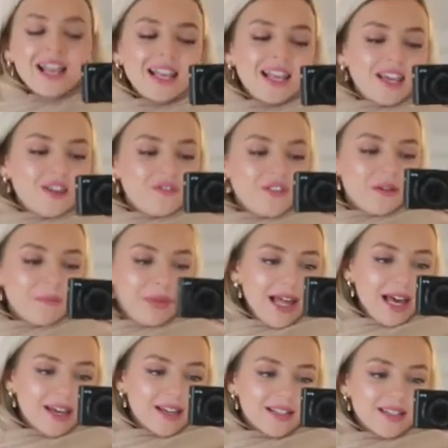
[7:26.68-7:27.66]
live in
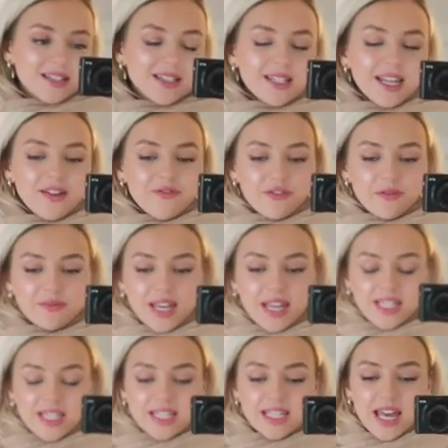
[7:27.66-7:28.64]
black today, from day to